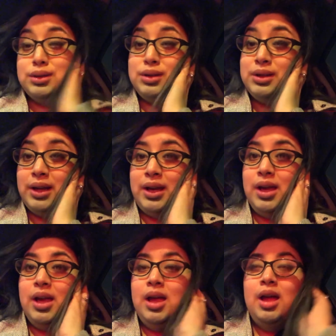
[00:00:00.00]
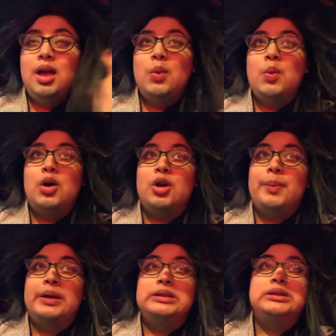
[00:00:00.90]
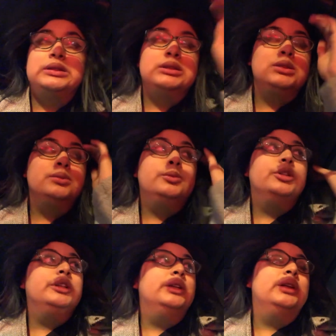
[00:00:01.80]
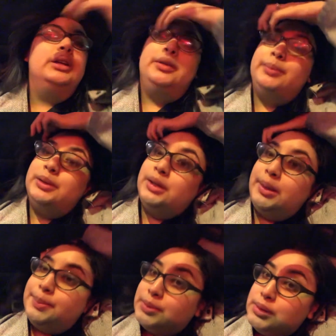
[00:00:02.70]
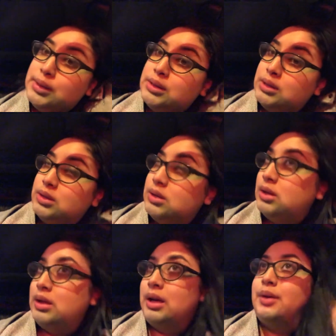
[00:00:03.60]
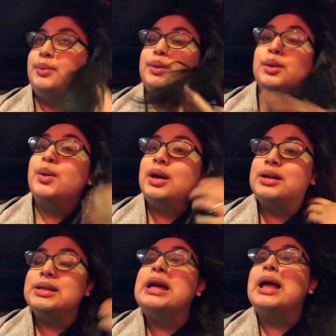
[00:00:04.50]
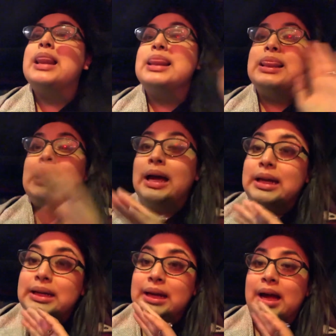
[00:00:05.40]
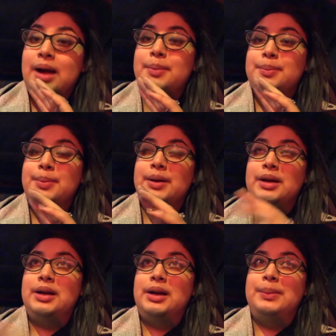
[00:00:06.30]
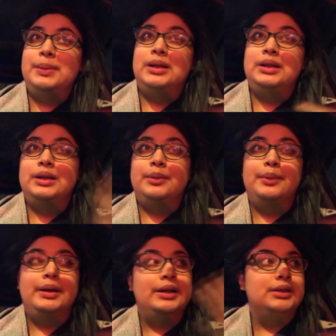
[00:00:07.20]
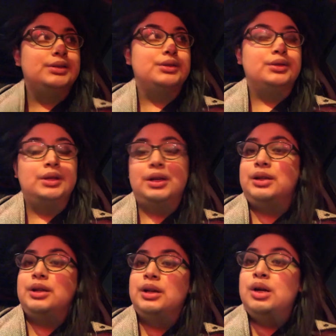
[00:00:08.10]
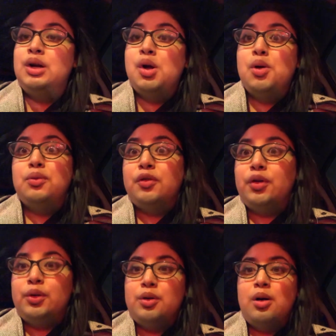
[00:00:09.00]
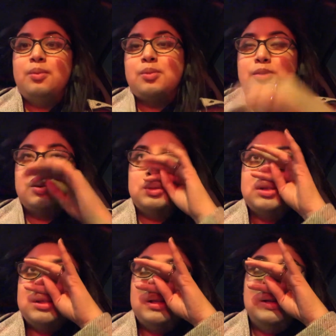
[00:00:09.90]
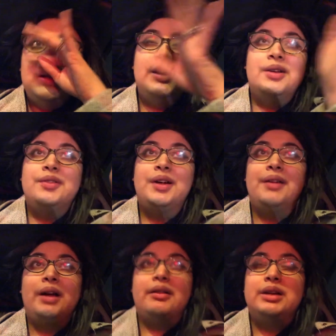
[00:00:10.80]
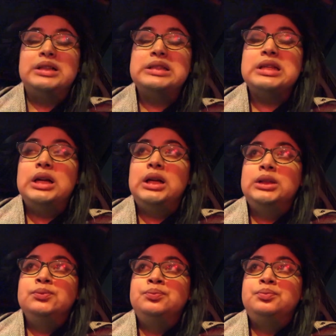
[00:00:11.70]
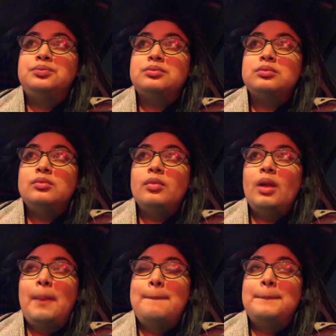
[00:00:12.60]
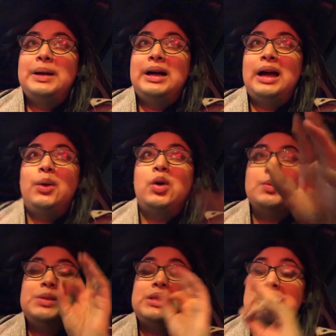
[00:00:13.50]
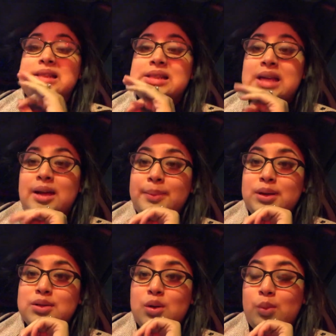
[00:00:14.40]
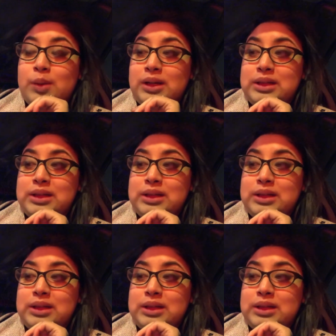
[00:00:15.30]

today. Woke up at 6 in the morning and I've been up since. And I really wanted to take a light nap, but I mean, it went until like full almost 5 hours but I woke up just in time because Omar